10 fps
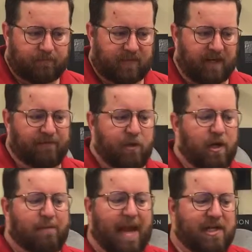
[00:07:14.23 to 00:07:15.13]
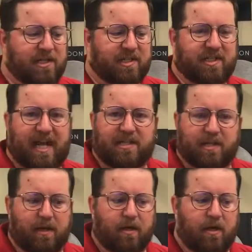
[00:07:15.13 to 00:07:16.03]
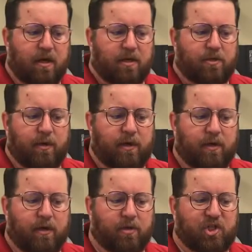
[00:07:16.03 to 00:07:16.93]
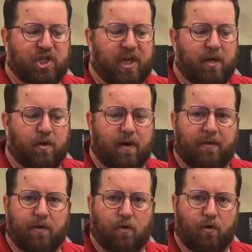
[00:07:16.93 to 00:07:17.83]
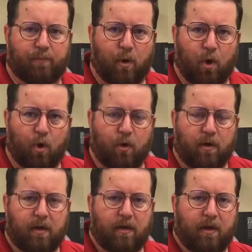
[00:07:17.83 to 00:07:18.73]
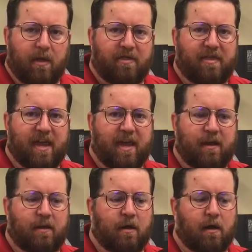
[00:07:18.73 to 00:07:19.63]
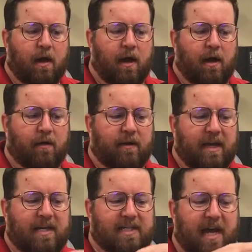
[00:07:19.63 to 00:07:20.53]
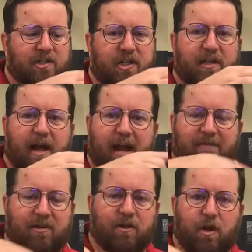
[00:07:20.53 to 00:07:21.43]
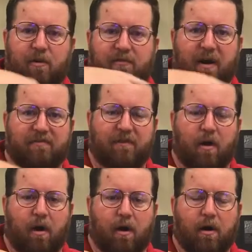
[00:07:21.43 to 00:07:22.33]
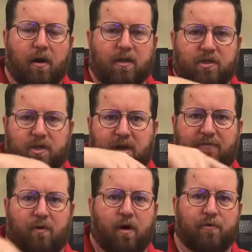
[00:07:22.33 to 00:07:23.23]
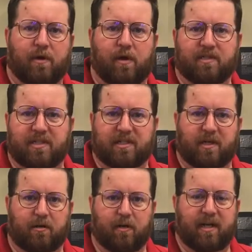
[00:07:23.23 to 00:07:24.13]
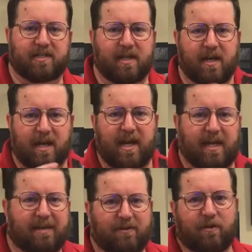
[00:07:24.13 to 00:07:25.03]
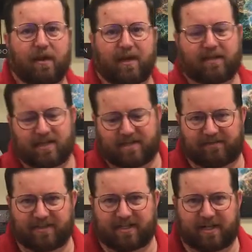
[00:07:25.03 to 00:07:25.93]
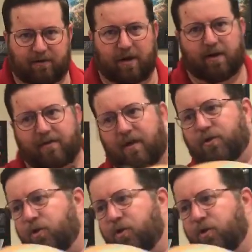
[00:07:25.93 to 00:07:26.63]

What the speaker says: If you can imagine Santa doing a little jig around the North Pole, then he's actually not having to go very far to cover all 360 degrees. He can even do it like this if he's standing right on there.